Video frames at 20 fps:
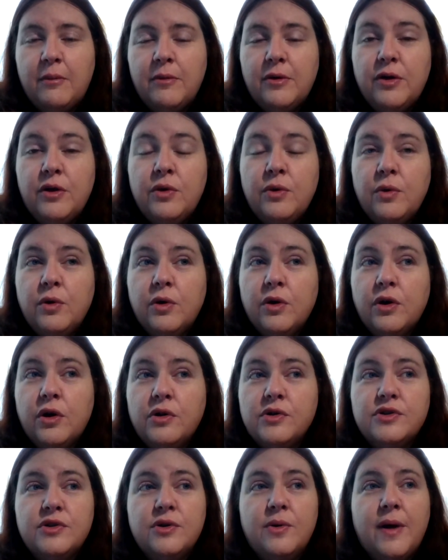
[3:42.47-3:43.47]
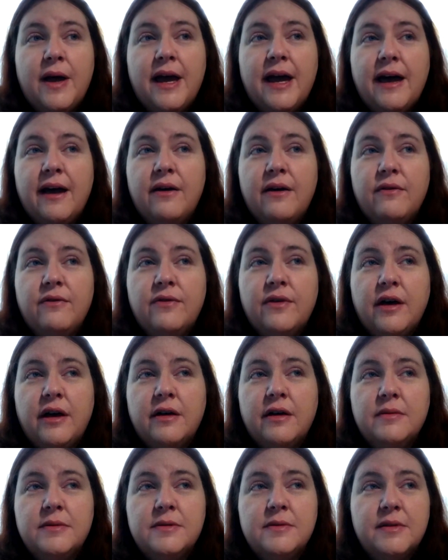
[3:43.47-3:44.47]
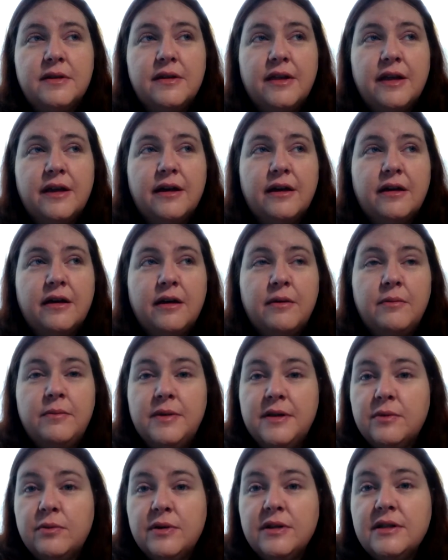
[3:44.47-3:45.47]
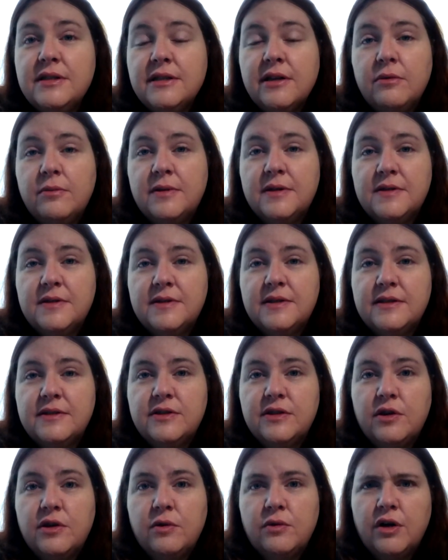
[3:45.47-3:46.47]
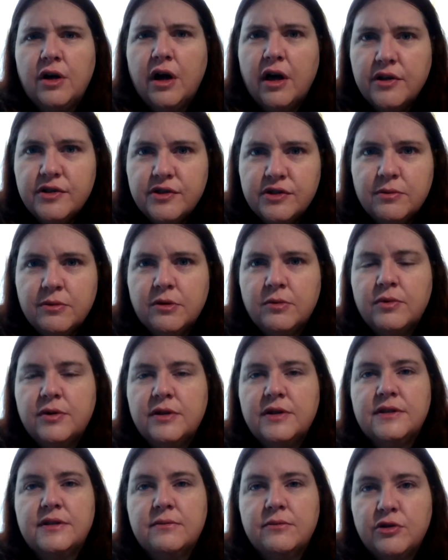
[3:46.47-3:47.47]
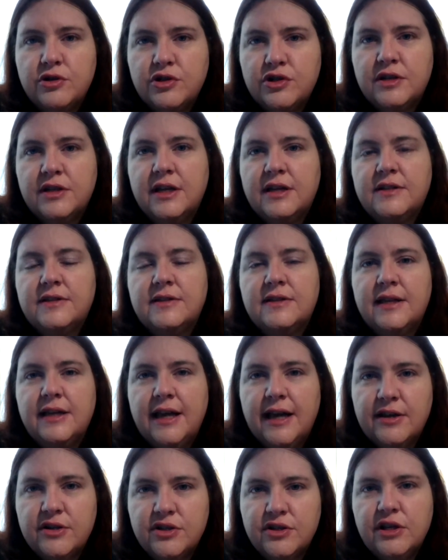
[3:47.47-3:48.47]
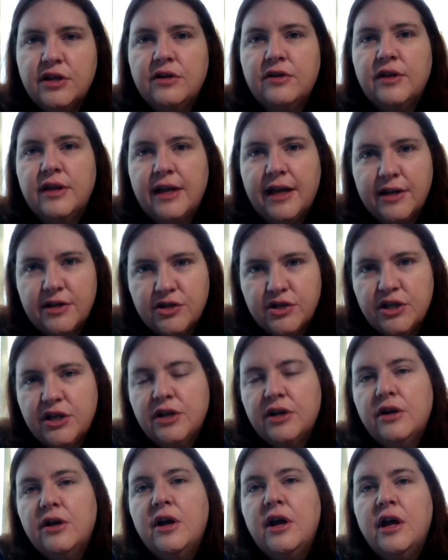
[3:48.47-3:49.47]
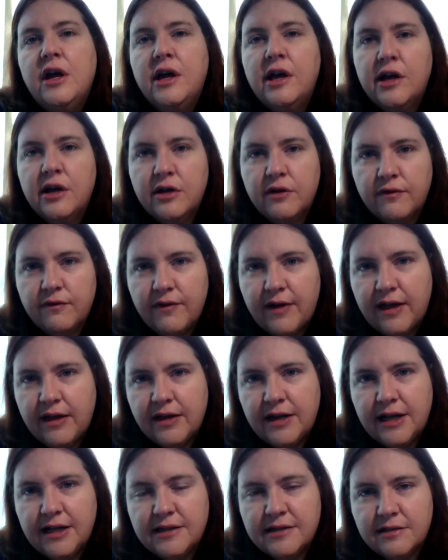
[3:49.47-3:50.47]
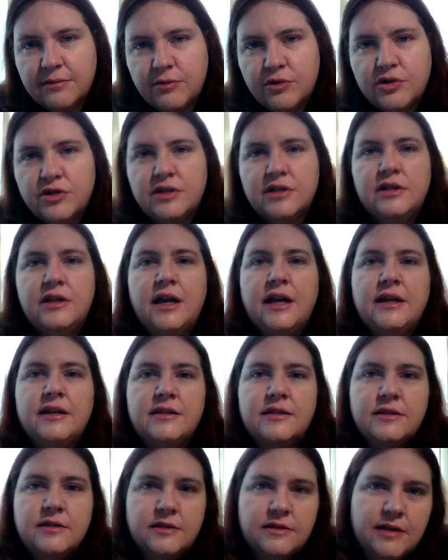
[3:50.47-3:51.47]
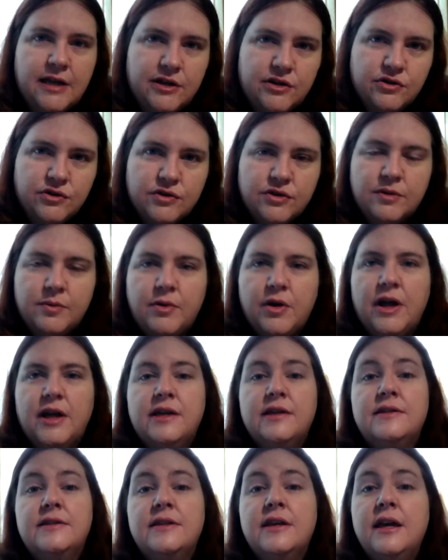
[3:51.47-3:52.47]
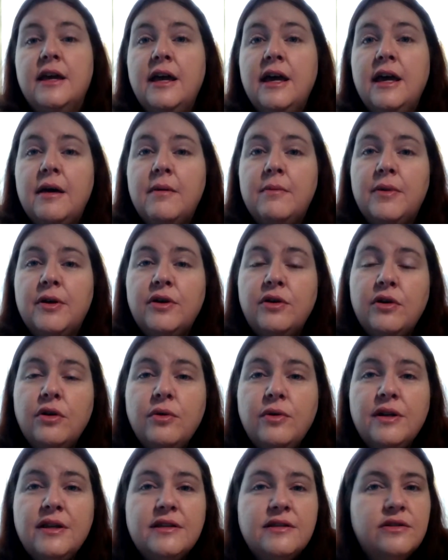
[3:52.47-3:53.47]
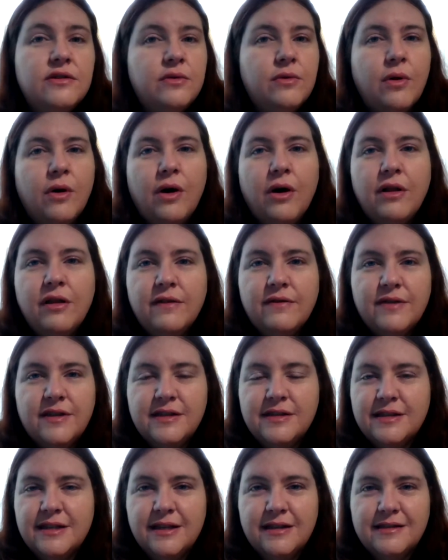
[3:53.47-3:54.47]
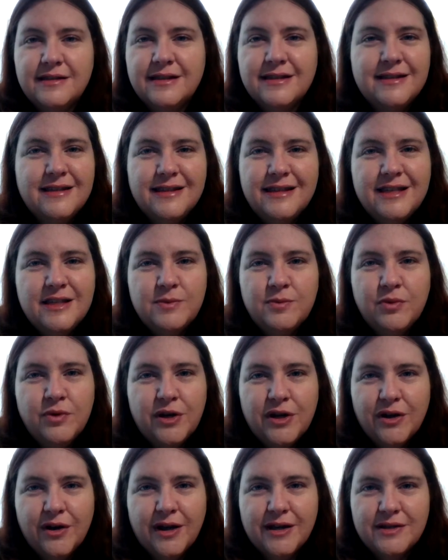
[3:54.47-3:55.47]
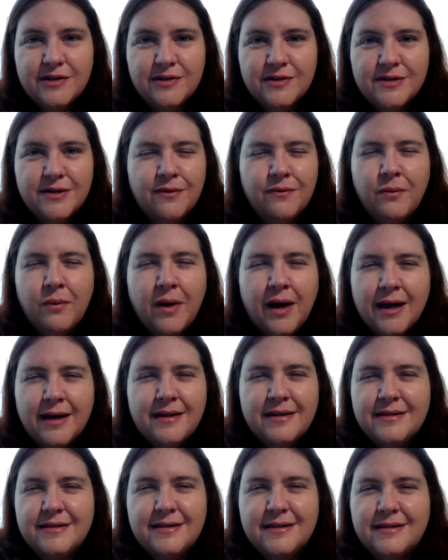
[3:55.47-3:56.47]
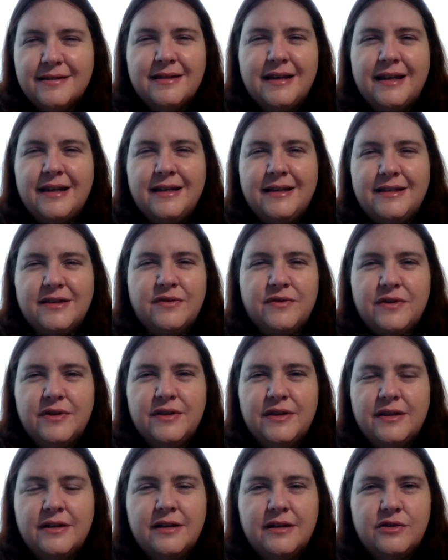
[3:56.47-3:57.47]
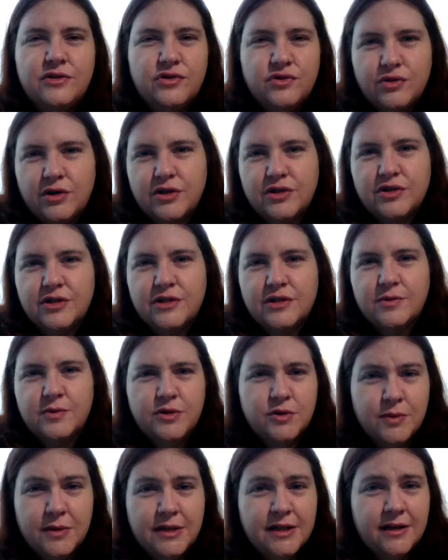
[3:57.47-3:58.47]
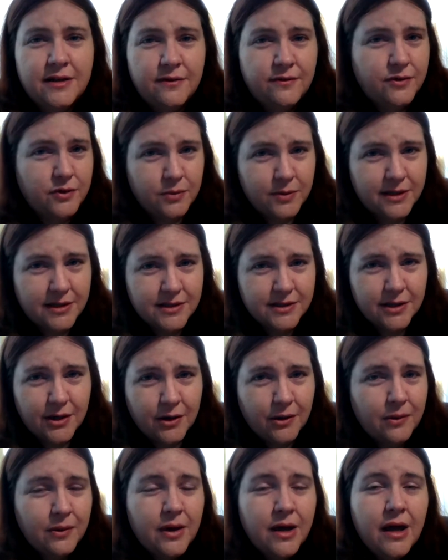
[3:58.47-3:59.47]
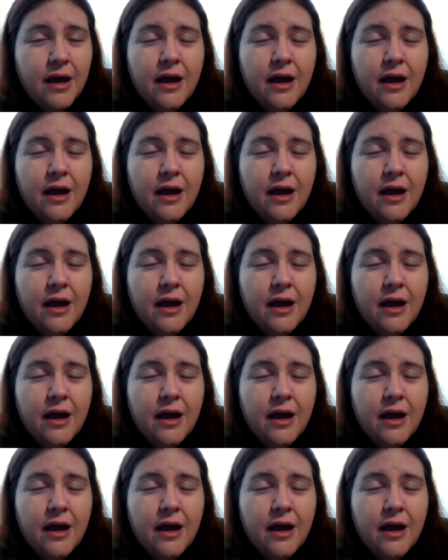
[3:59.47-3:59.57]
You could also have something like a retail business. The customer brings the merchandise to the cashier validates the merchandise, enters the price. But notice through all of these things, because at this point you're asking yourself, why is this any different than instructions, which we did a few weeks ago?